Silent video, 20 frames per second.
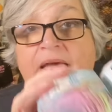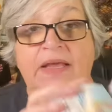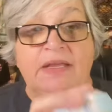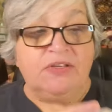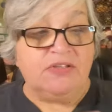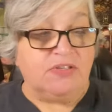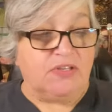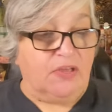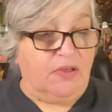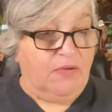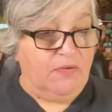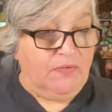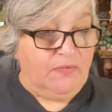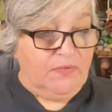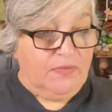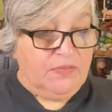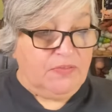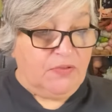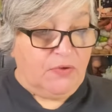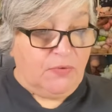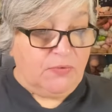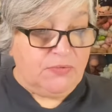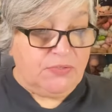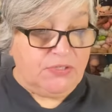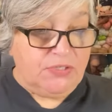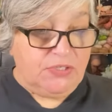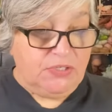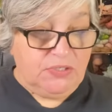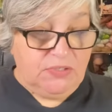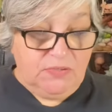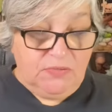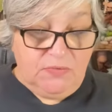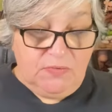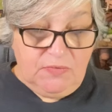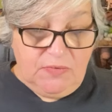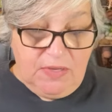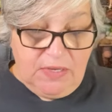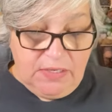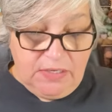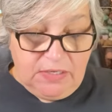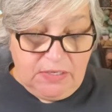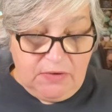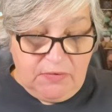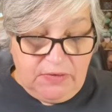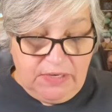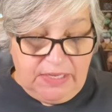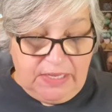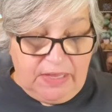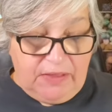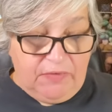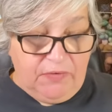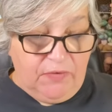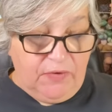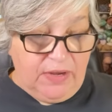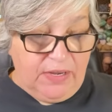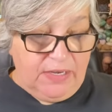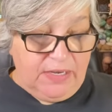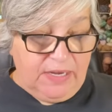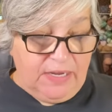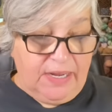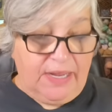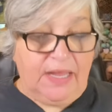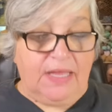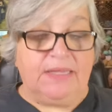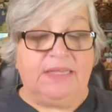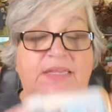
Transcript: So those two go together. And then I got